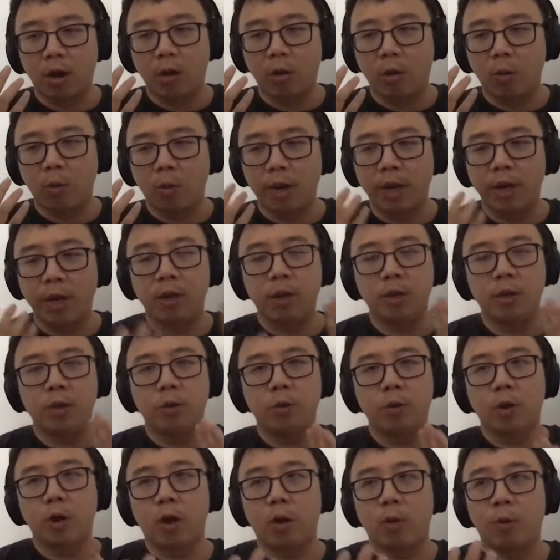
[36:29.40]
when
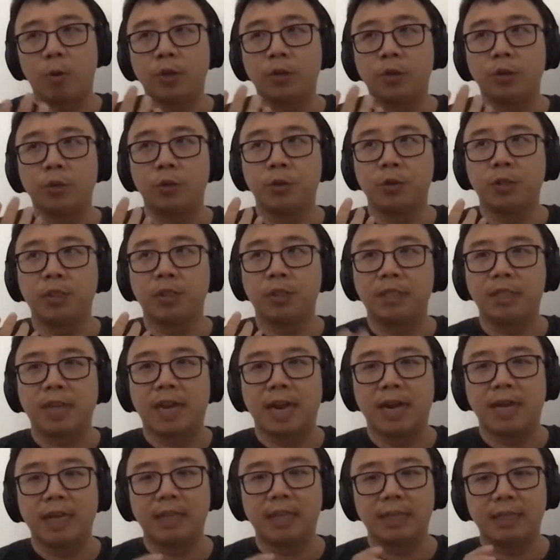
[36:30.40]
you originally
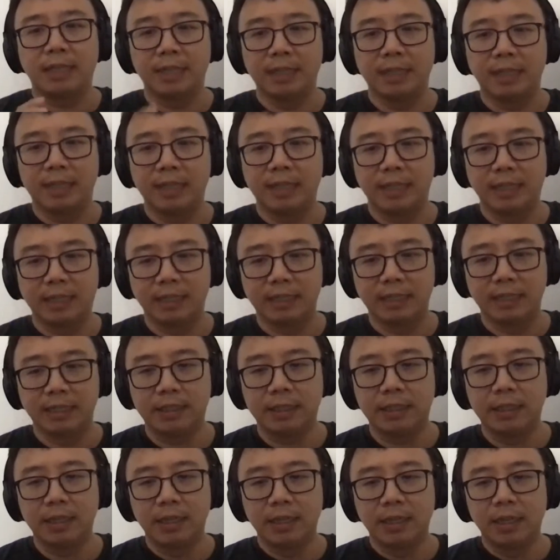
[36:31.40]
designed these